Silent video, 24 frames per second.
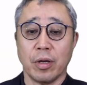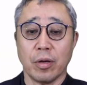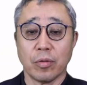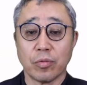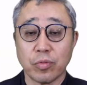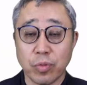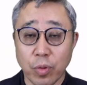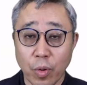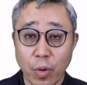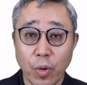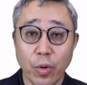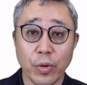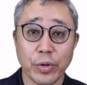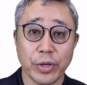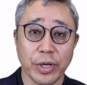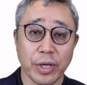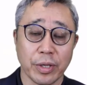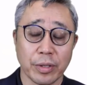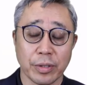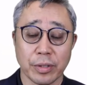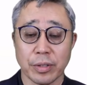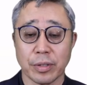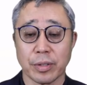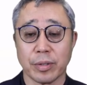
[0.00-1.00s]

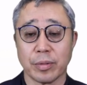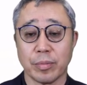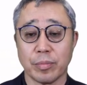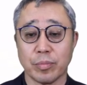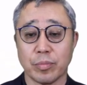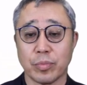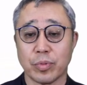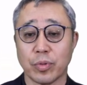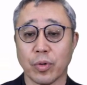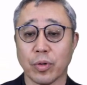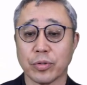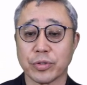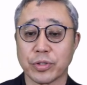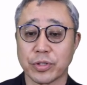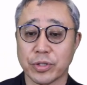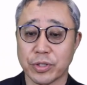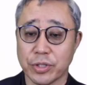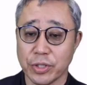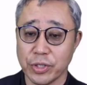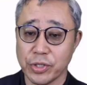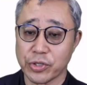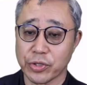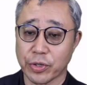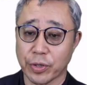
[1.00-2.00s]
foreign
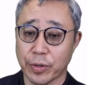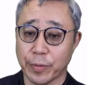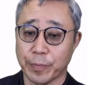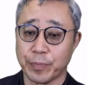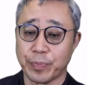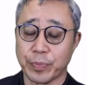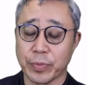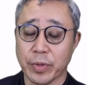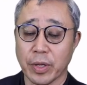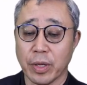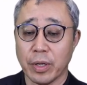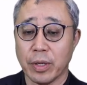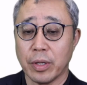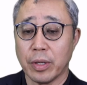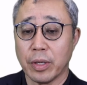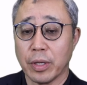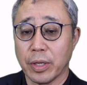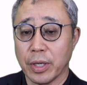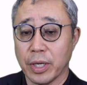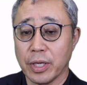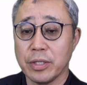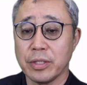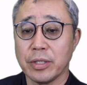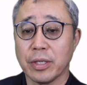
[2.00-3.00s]
procedure.
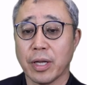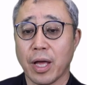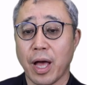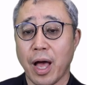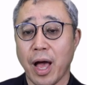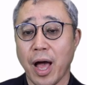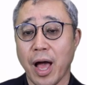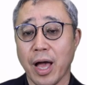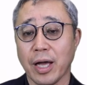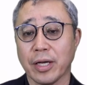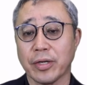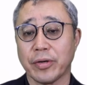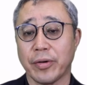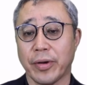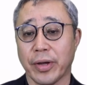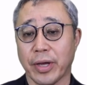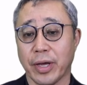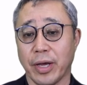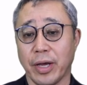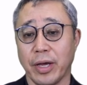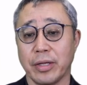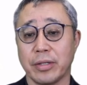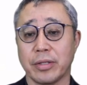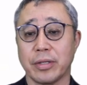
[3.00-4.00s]
In
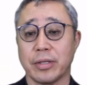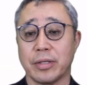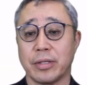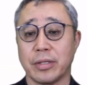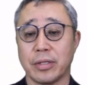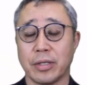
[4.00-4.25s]
aggregate,